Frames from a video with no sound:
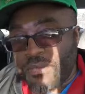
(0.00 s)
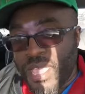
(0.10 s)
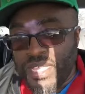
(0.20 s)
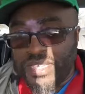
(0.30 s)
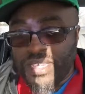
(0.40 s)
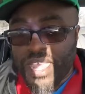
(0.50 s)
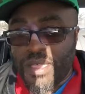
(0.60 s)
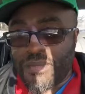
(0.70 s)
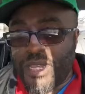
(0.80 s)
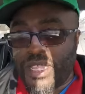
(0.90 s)
imagine
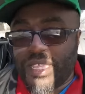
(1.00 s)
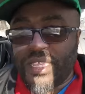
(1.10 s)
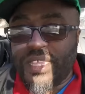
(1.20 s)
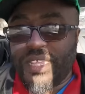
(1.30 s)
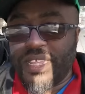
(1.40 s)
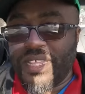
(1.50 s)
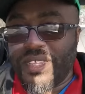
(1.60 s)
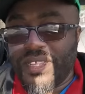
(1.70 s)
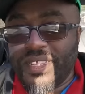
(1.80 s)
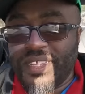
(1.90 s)
how many
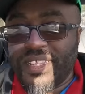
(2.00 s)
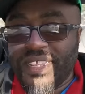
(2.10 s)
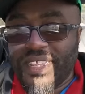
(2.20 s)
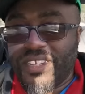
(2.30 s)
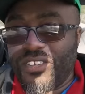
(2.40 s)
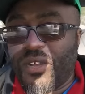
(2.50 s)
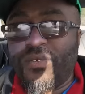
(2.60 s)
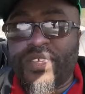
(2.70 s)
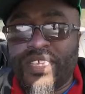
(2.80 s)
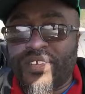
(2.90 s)

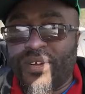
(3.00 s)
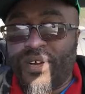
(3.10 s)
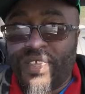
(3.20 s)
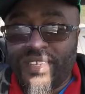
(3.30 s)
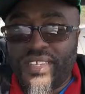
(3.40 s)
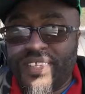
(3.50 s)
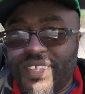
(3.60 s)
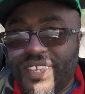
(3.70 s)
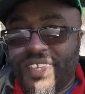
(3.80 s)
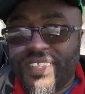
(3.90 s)
don't get caught
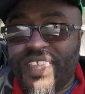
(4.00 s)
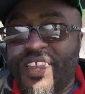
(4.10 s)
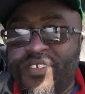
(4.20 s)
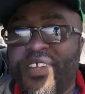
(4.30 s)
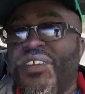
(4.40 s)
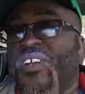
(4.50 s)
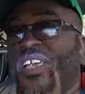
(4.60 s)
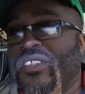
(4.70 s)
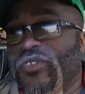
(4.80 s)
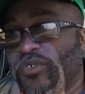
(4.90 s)
that are in our
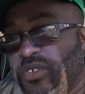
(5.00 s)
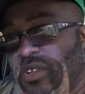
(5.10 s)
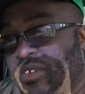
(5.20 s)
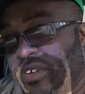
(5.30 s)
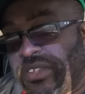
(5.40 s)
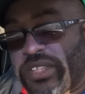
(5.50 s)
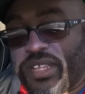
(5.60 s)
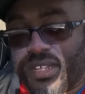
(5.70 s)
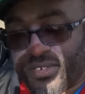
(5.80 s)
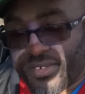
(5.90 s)
high schools all across
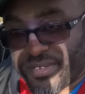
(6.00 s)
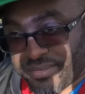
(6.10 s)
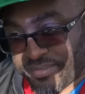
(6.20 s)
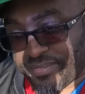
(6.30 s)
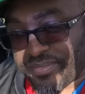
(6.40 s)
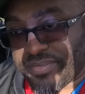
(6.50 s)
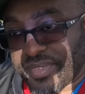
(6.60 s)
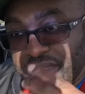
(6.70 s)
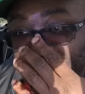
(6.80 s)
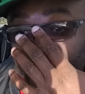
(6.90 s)
the country.
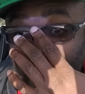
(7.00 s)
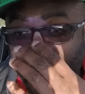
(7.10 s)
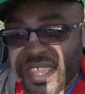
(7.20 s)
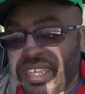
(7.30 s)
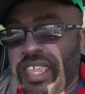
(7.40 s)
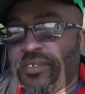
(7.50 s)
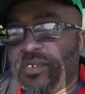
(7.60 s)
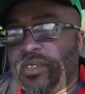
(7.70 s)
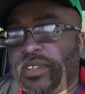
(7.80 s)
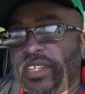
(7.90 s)
And they
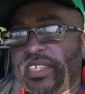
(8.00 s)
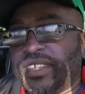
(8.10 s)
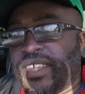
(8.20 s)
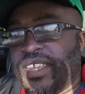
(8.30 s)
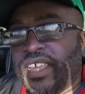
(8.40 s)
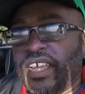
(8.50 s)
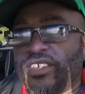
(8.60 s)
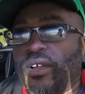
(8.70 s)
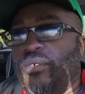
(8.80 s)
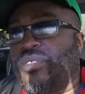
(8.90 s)
enrolling as
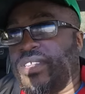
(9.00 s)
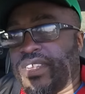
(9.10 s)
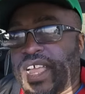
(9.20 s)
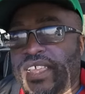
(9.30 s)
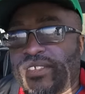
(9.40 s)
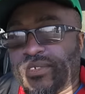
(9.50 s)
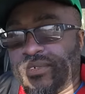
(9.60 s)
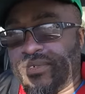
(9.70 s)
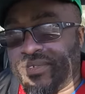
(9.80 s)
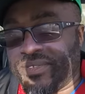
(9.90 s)
adults in the high school.
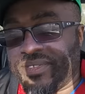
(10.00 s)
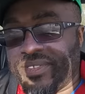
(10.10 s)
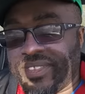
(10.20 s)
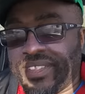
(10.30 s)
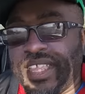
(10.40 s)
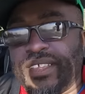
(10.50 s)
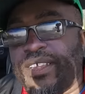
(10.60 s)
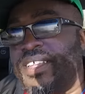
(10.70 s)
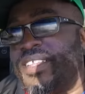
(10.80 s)
Like,